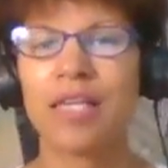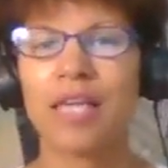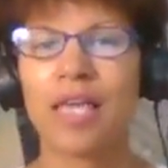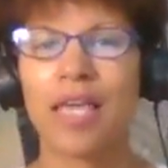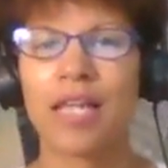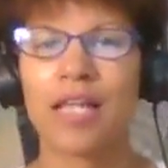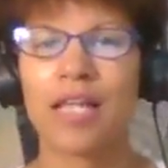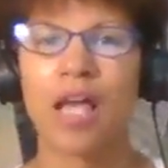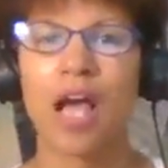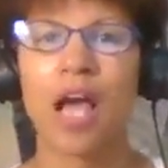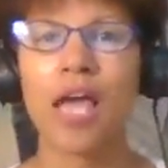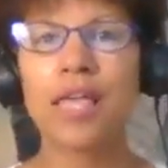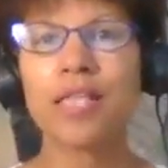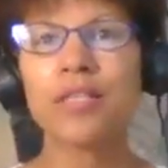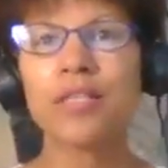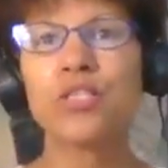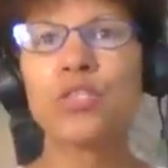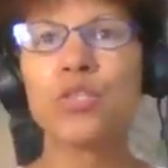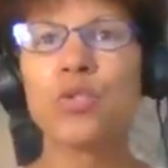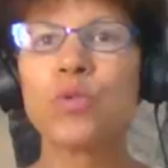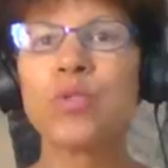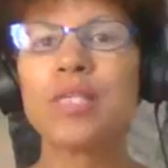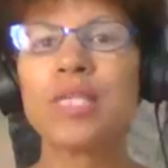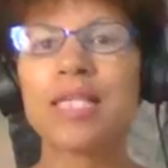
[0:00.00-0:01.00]
And I
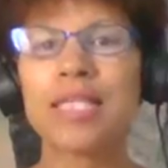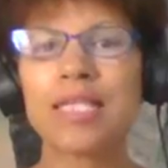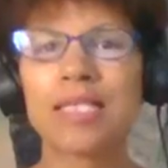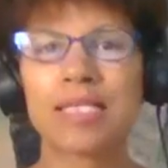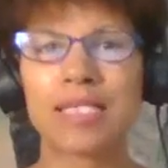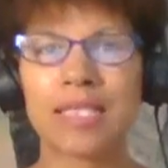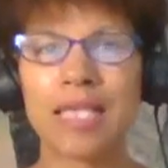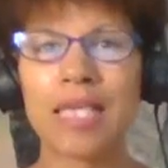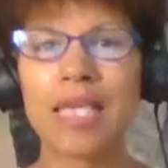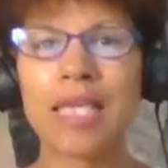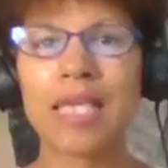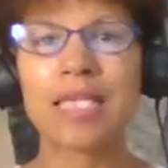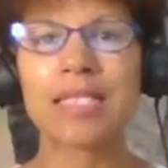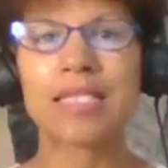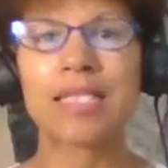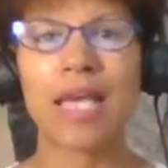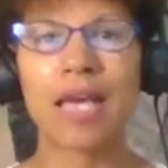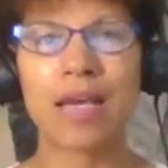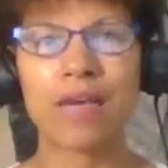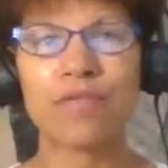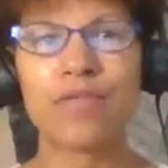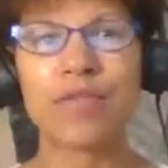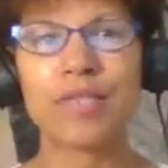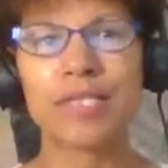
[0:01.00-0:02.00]
do these things
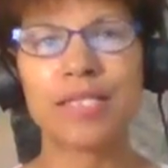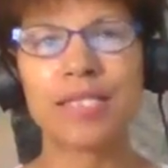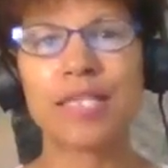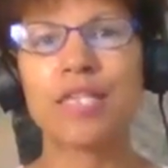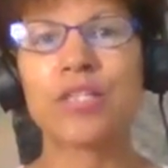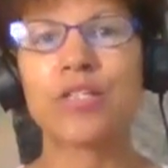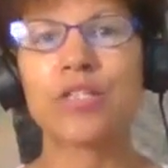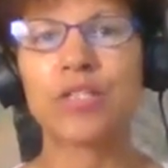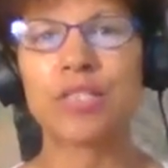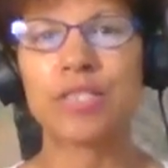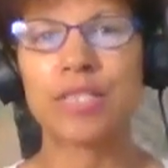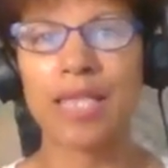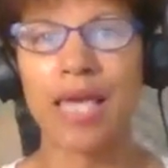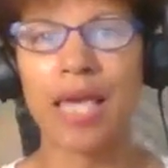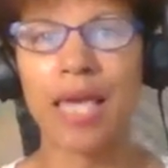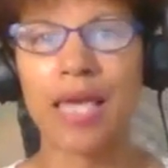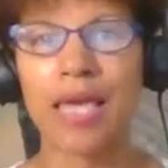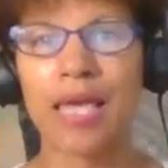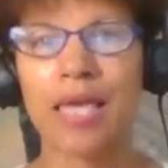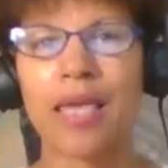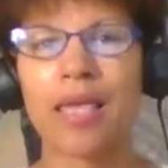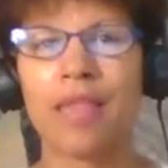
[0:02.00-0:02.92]
every single day.